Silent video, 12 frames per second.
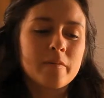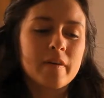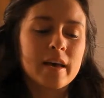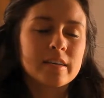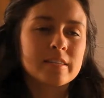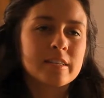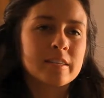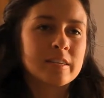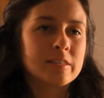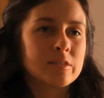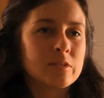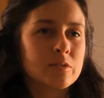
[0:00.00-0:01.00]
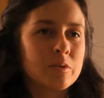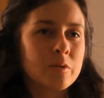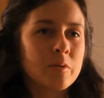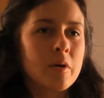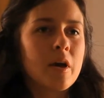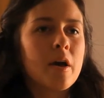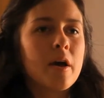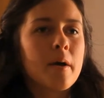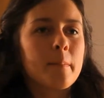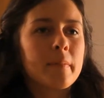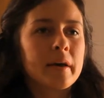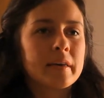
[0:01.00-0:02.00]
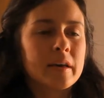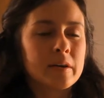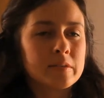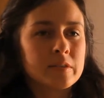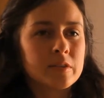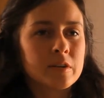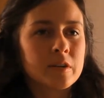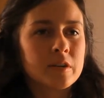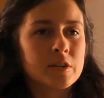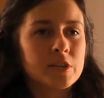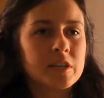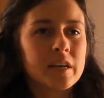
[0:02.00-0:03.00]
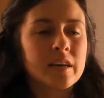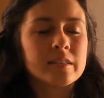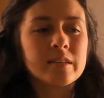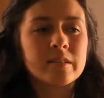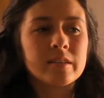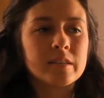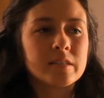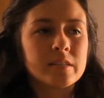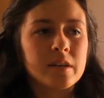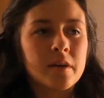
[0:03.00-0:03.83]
of Excellence through my counselor. She has a list